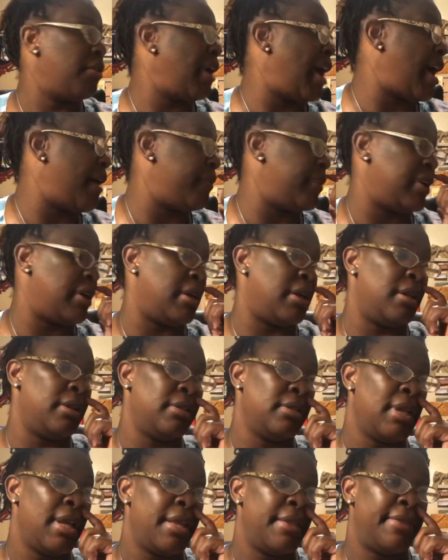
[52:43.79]
Now for our
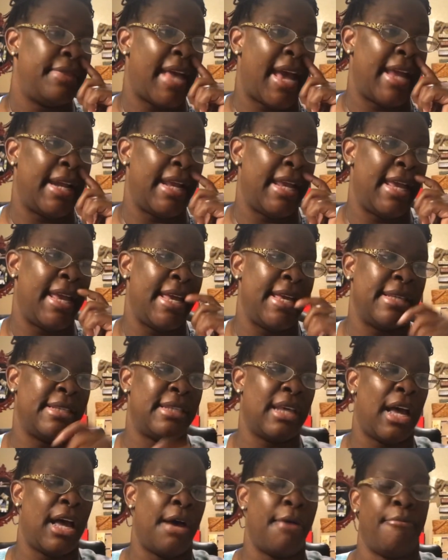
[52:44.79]

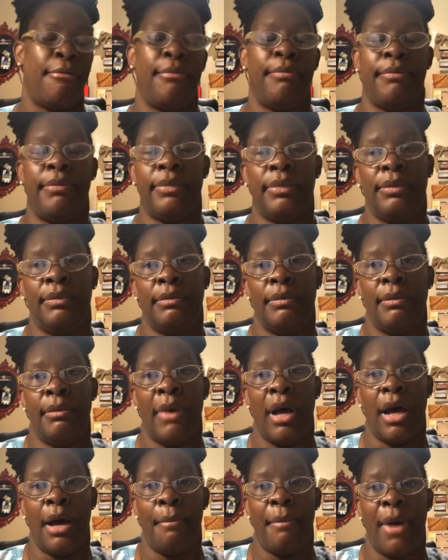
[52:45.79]
that that
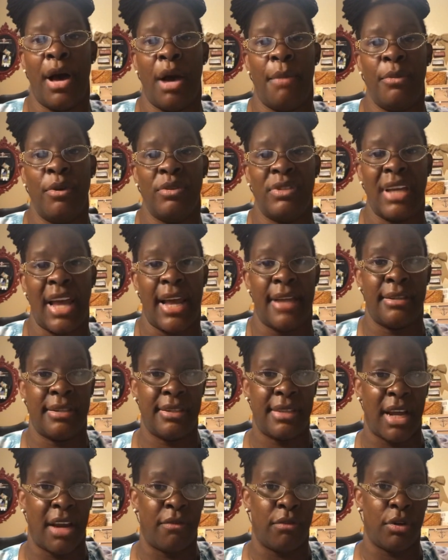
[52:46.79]
is um,
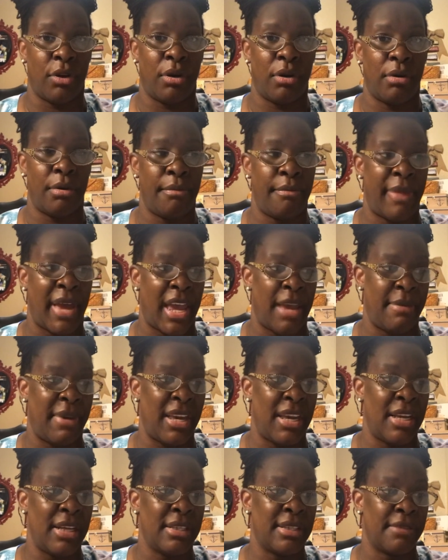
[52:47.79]
a mom who's
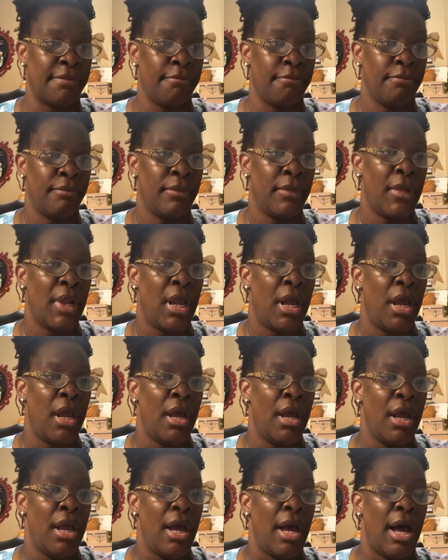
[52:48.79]
had several
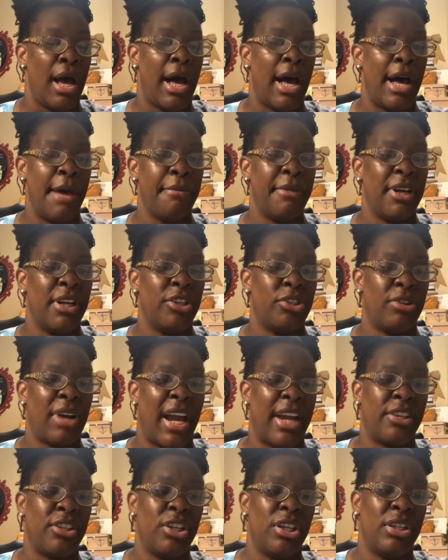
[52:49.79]
babies.
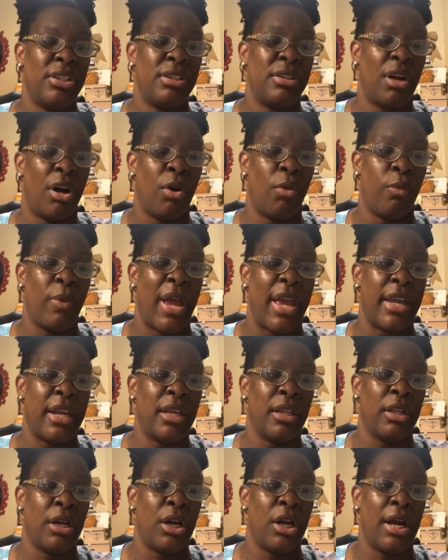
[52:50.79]
Um,
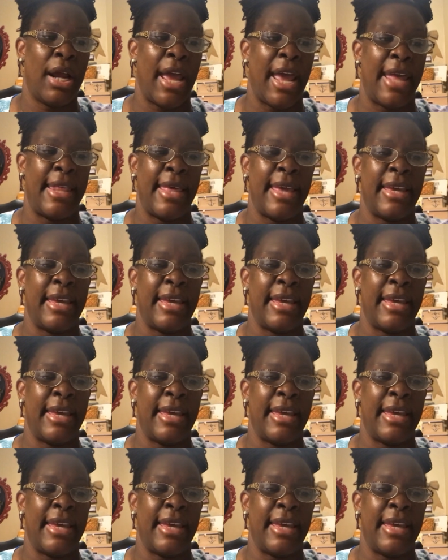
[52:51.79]
contractions